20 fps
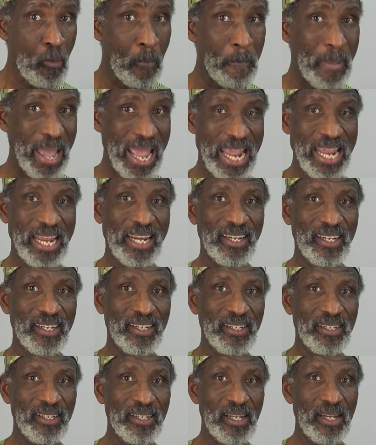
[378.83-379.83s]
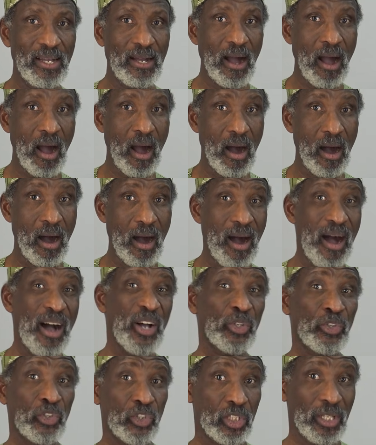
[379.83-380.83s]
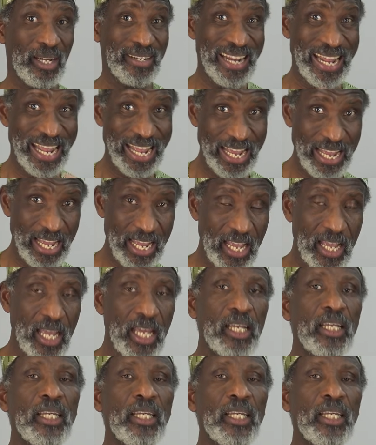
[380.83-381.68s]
men are studying,